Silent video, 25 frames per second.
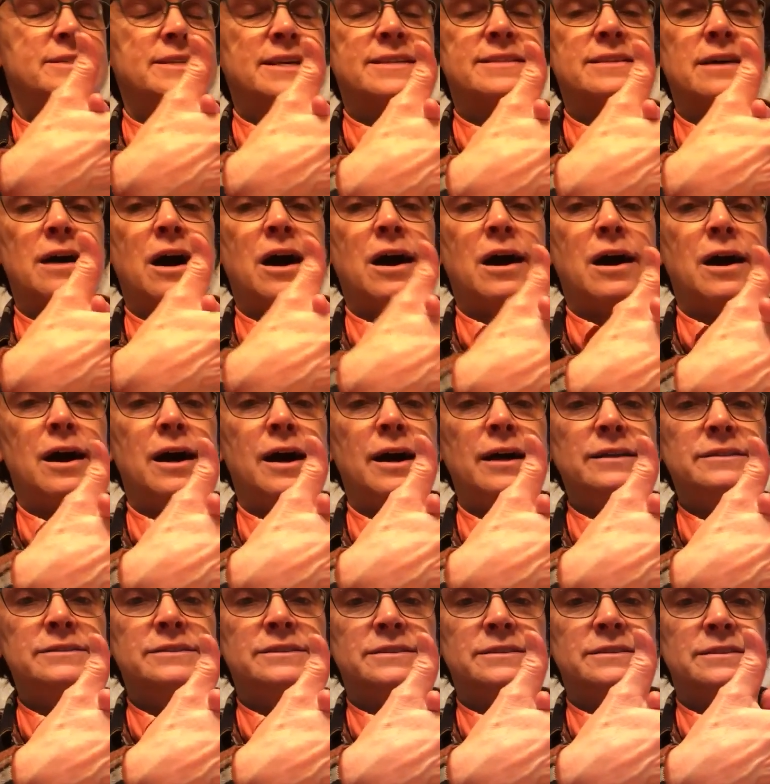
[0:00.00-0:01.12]
says ah?
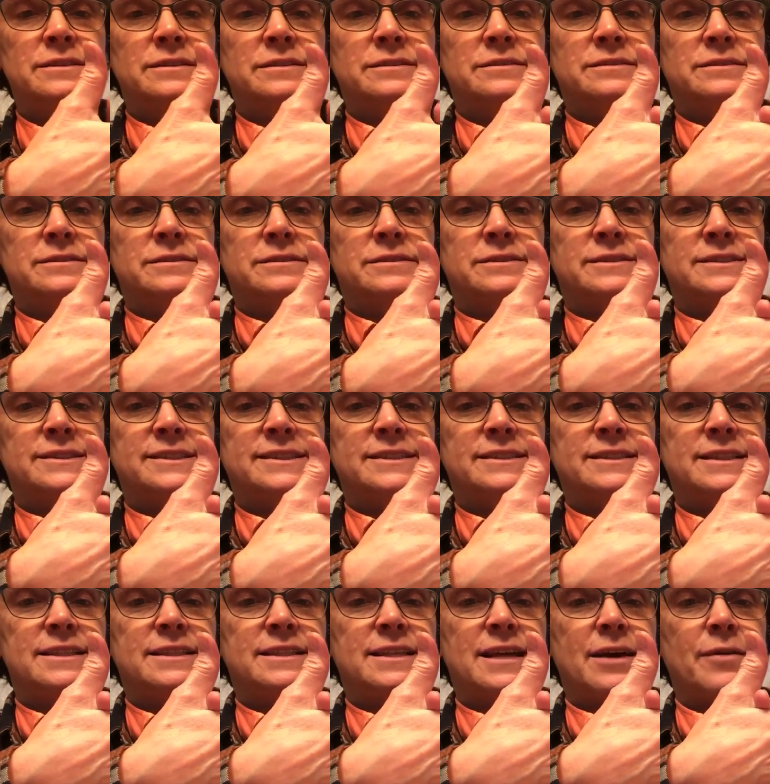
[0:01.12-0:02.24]

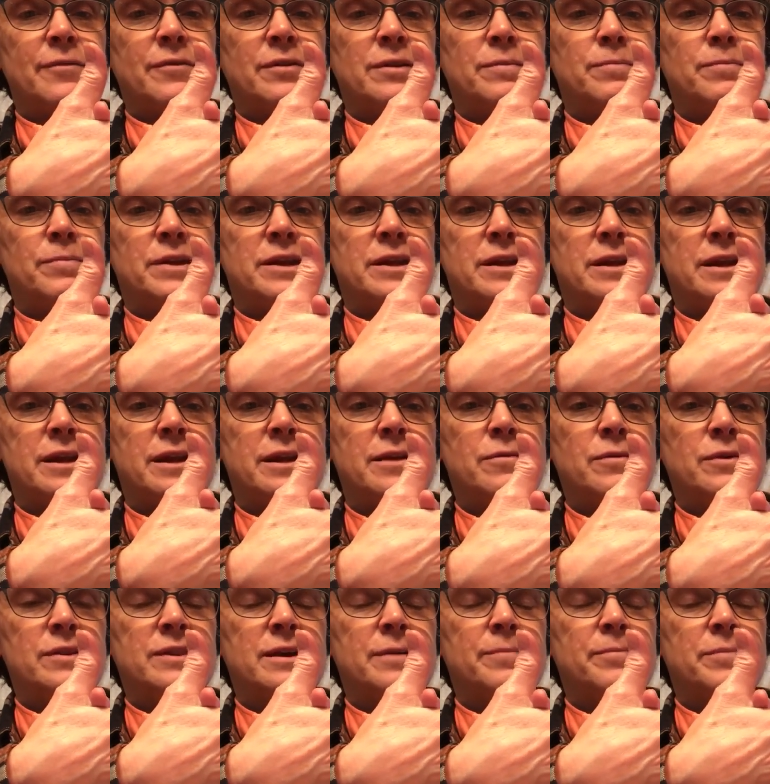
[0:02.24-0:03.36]
Would that be
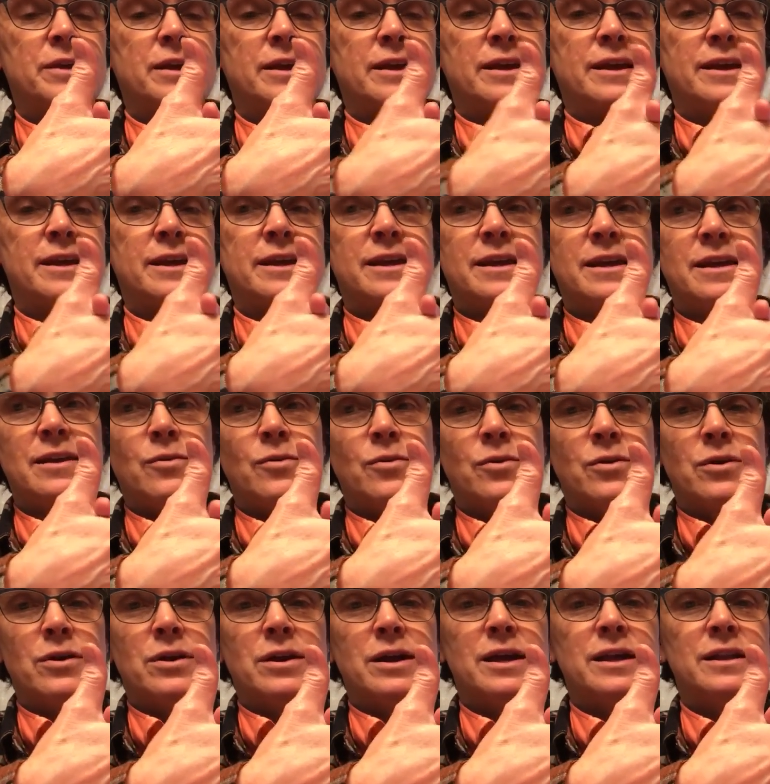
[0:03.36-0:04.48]
an E
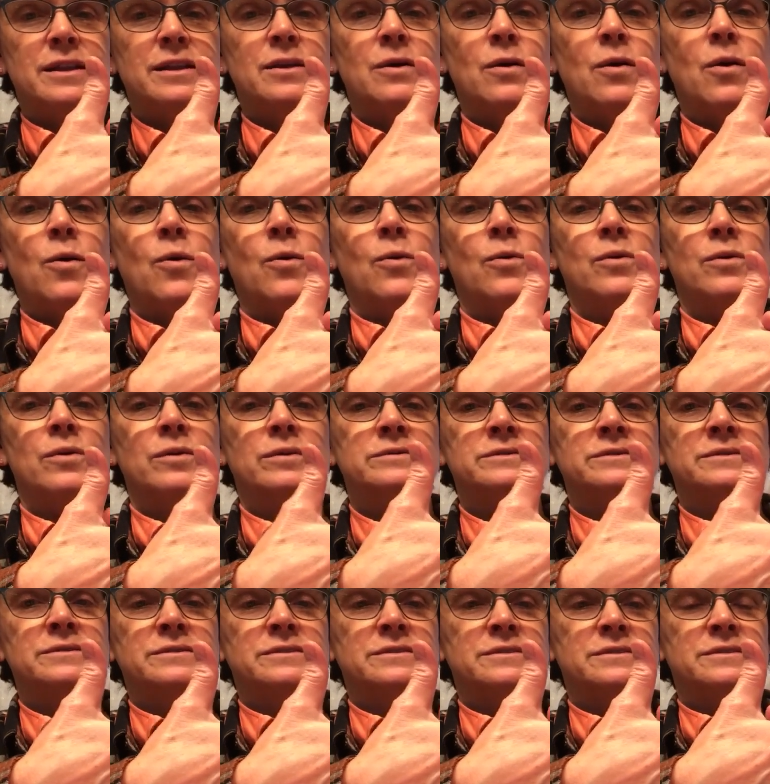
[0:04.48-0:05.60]
or an O?
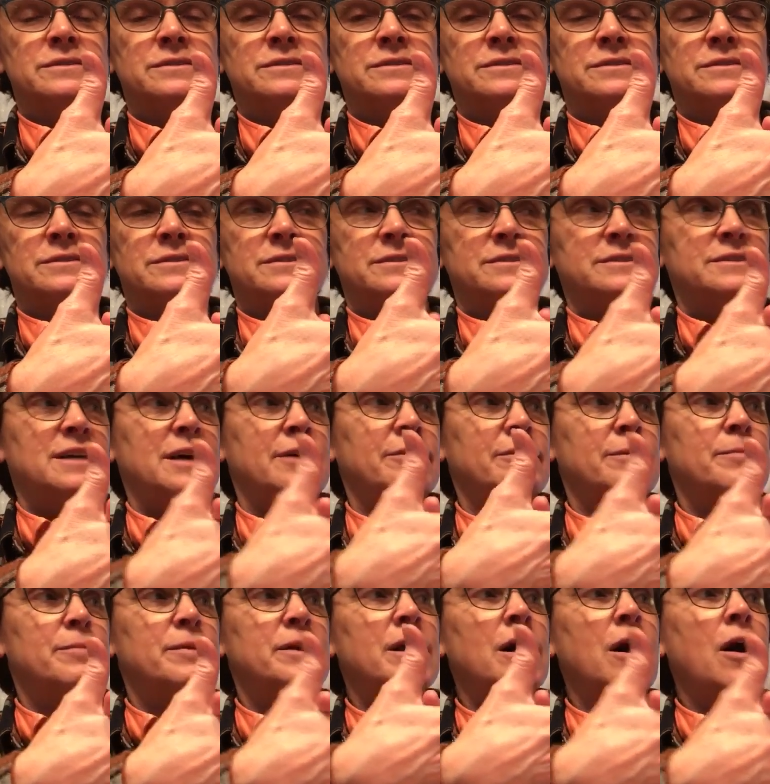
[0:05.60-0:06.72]
That
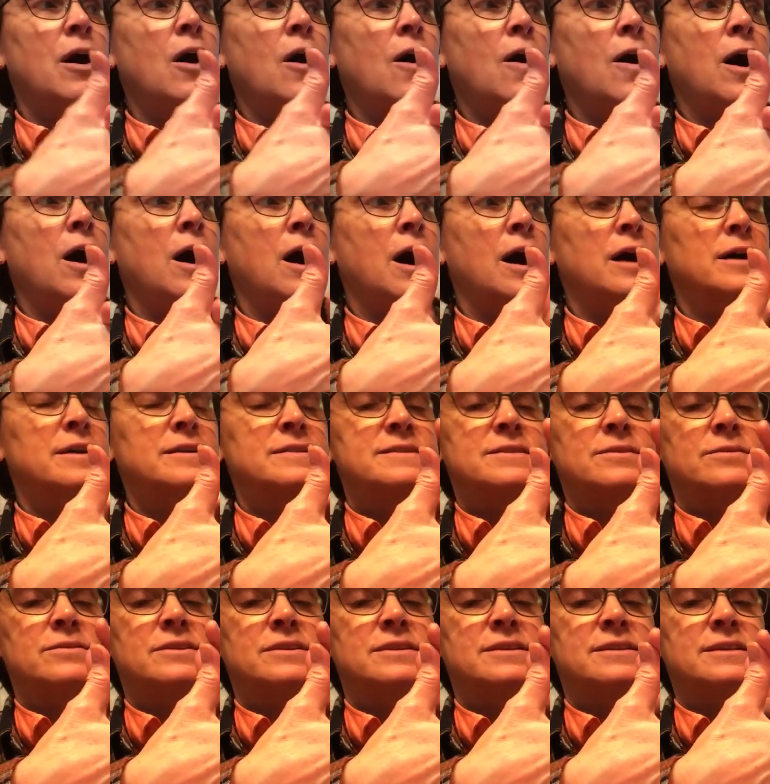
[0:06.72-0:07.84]
would be a ah.
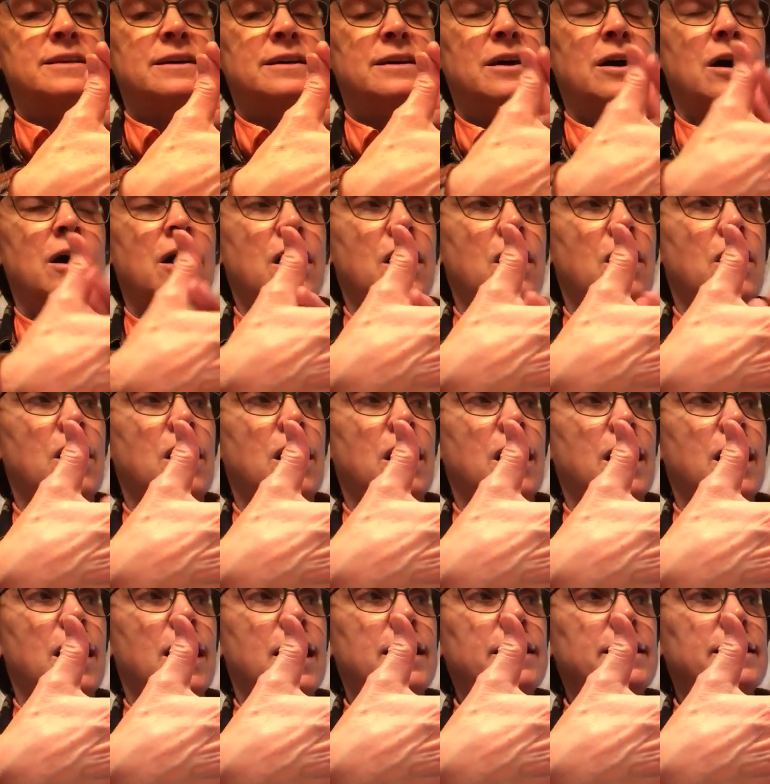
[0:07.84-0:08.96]
So
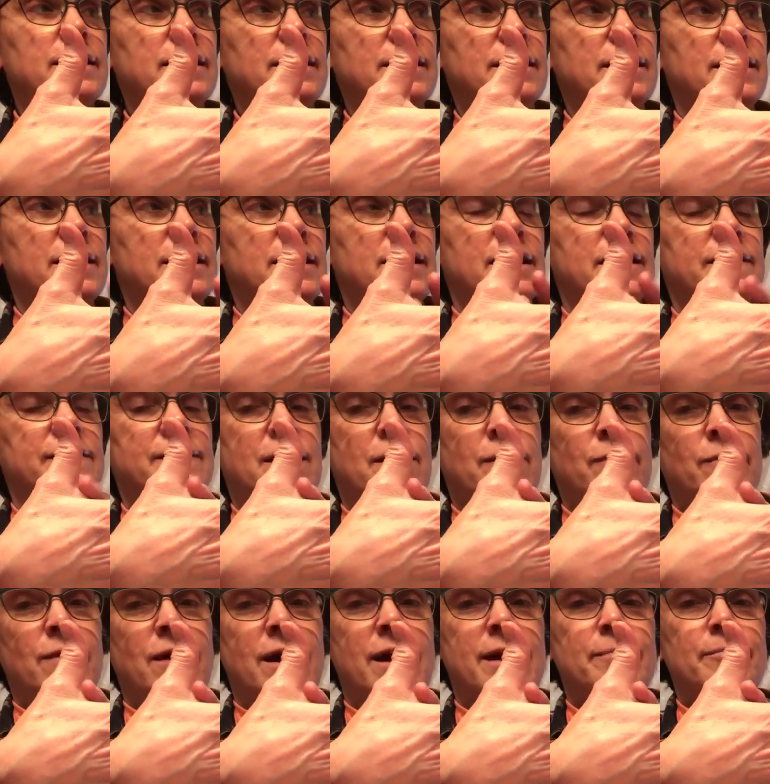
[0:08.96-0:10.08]
d-og. And that
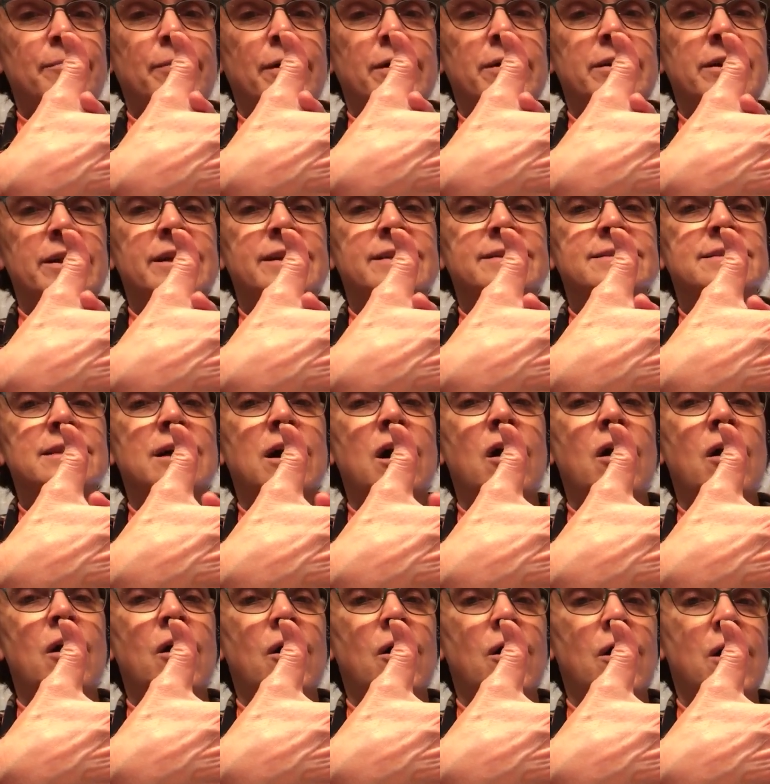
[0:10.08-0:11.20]
rhyme part is the
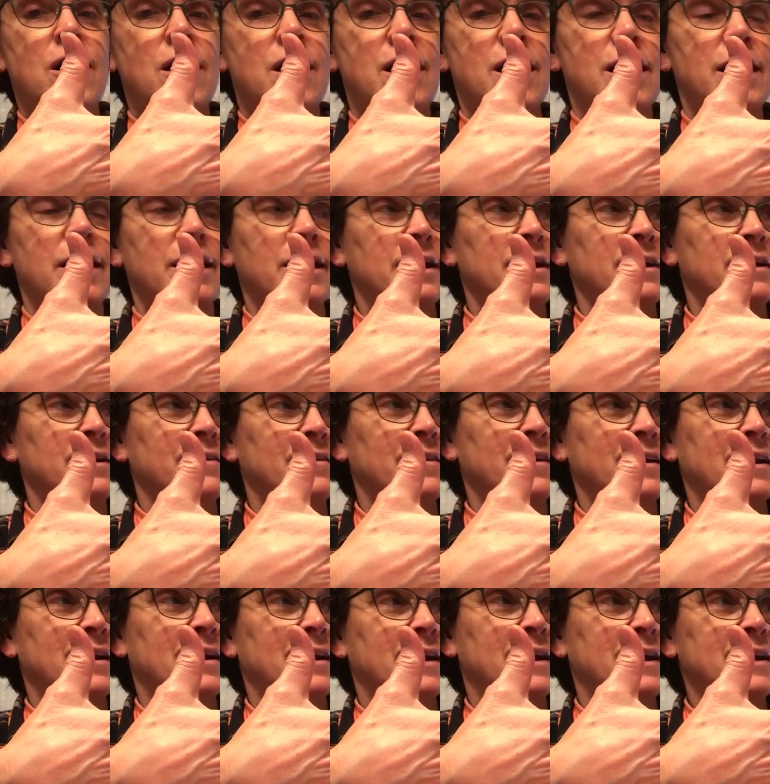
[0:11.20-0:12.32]
og.
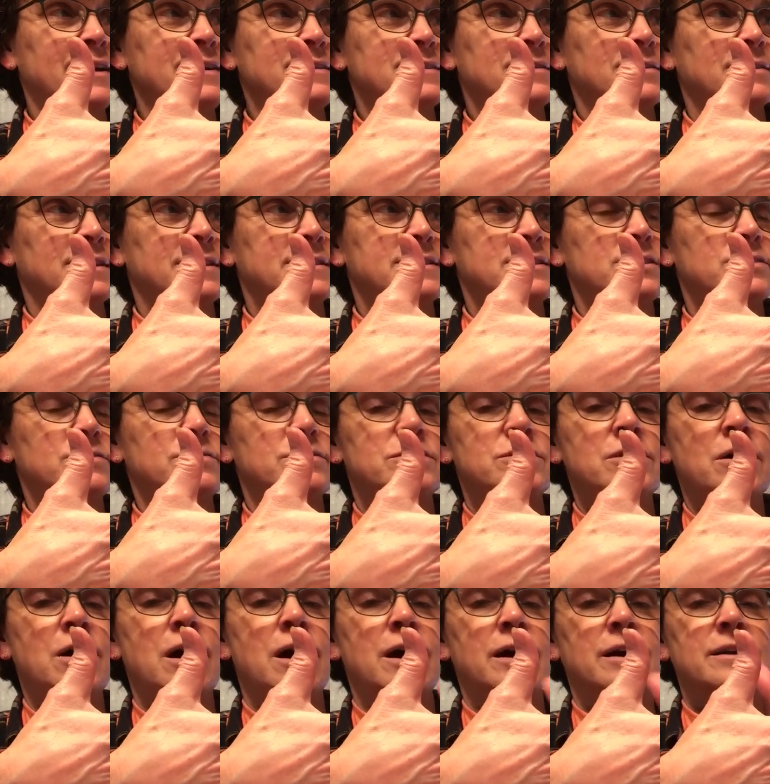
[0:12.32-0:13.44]
Okay, so let's do
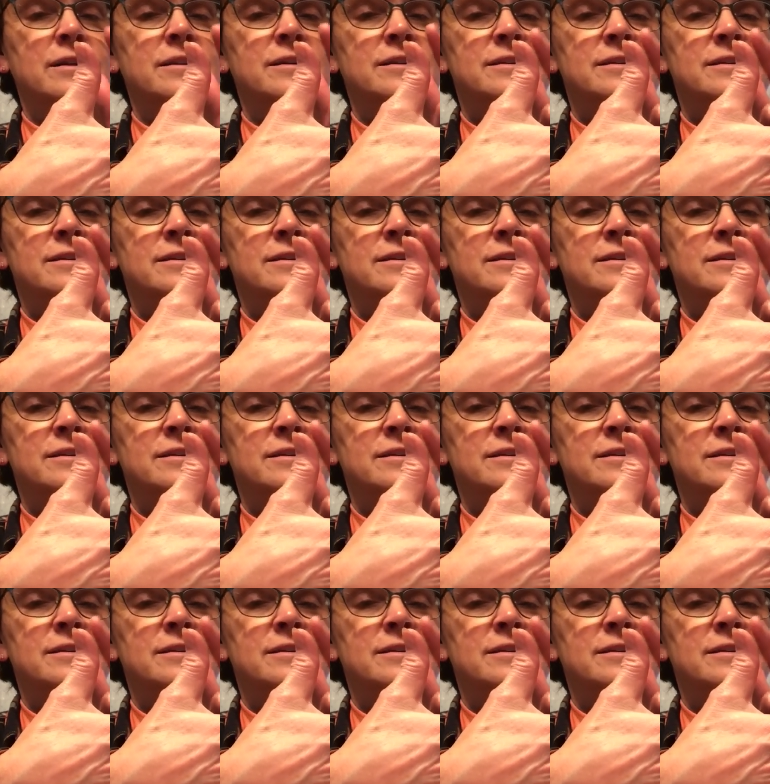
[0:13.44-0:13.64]
dog.